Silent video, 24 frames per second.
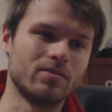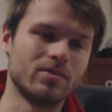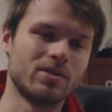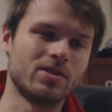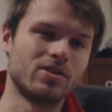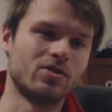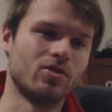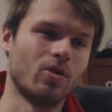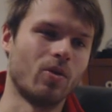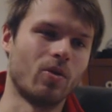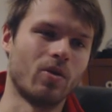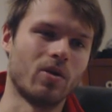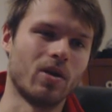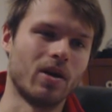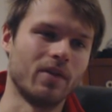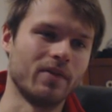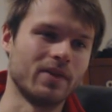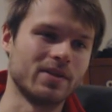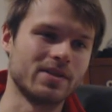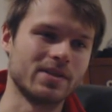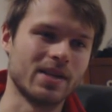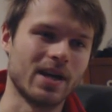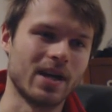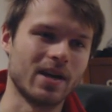store
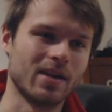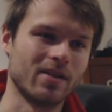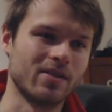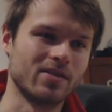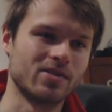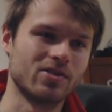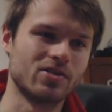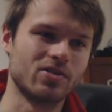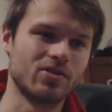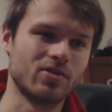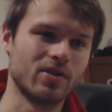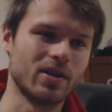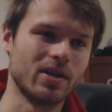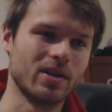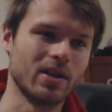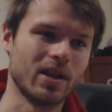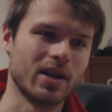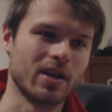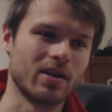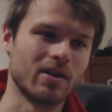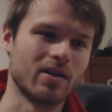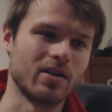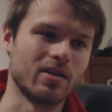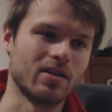on the side of the street,
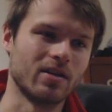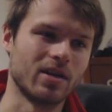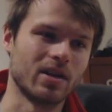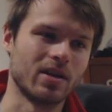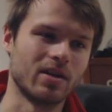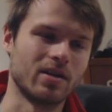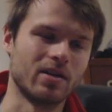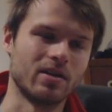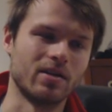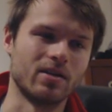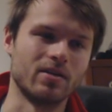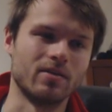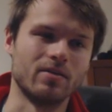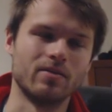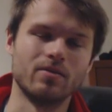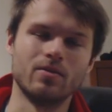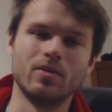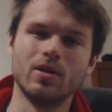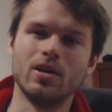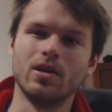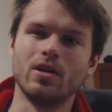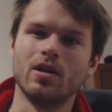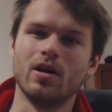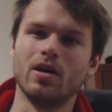like a
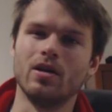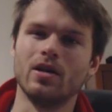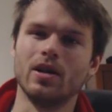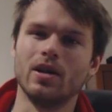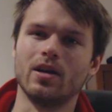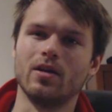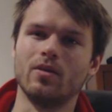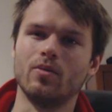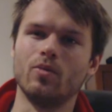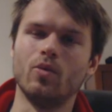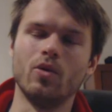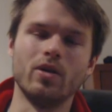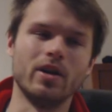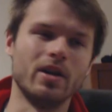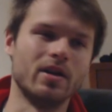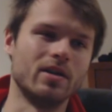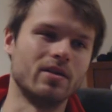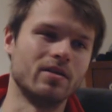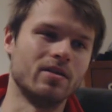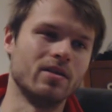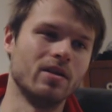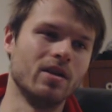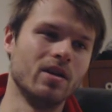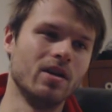
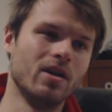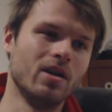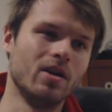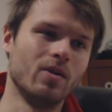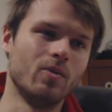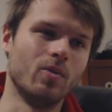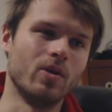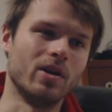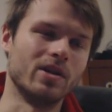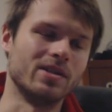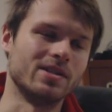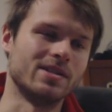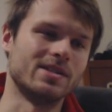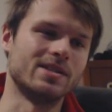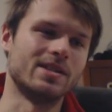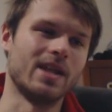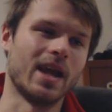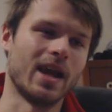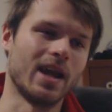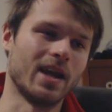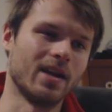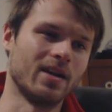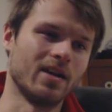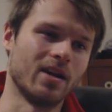wooden
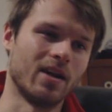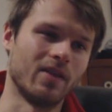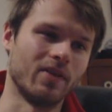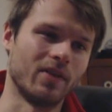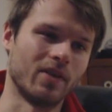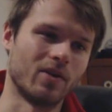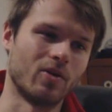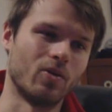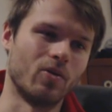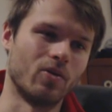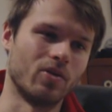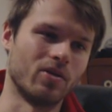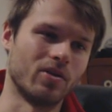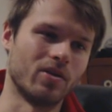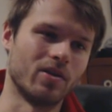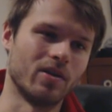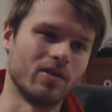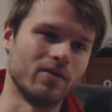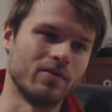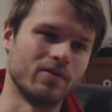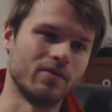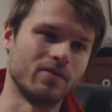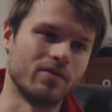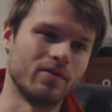stand on the corner
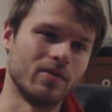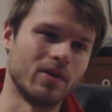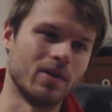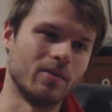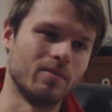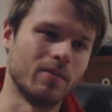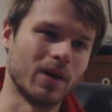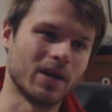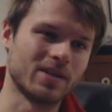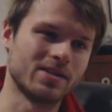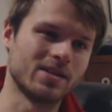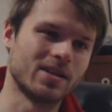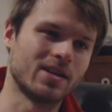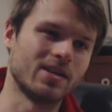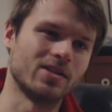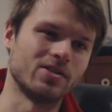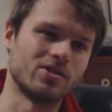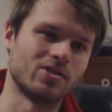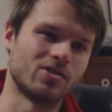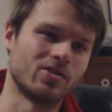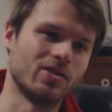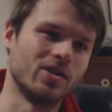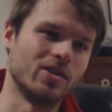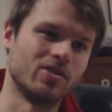of a Mexican
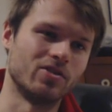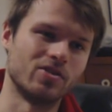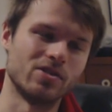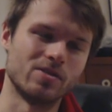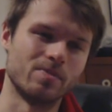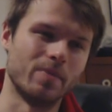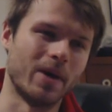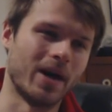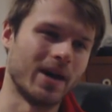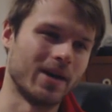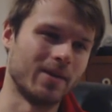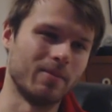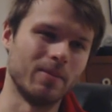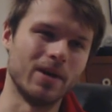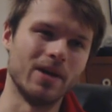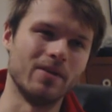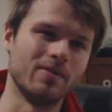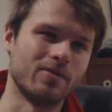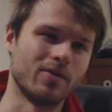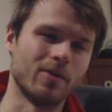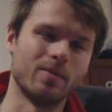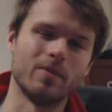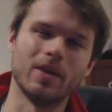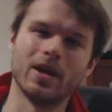street? You're just buying
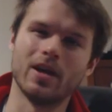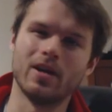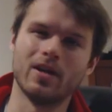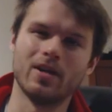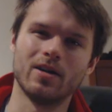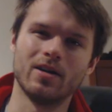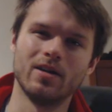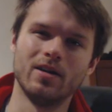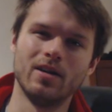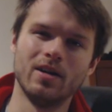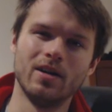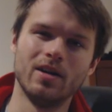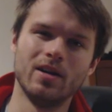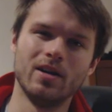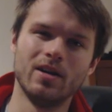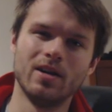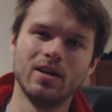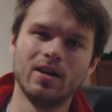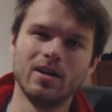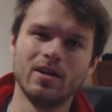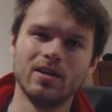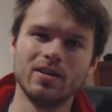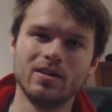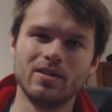meat from there.
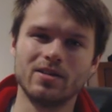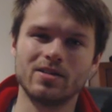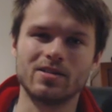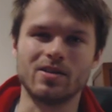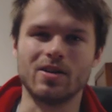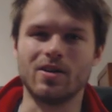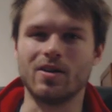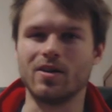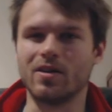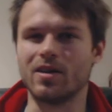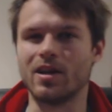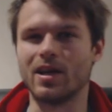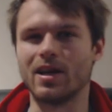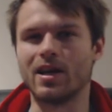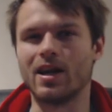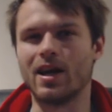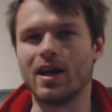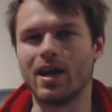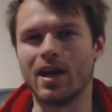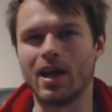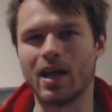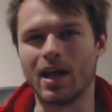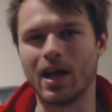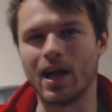So like,
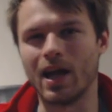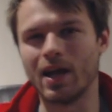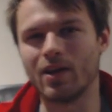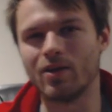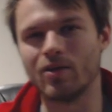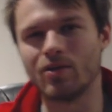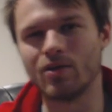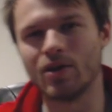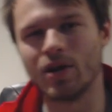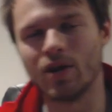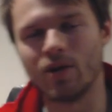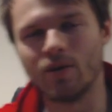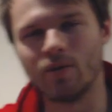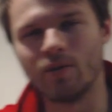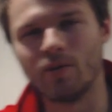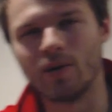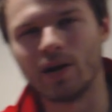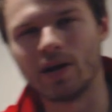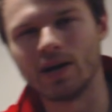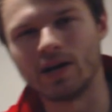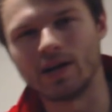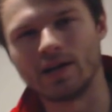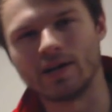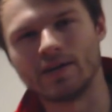I don't
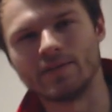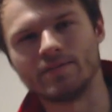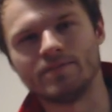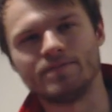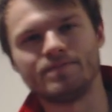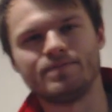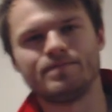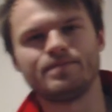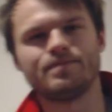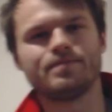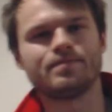know.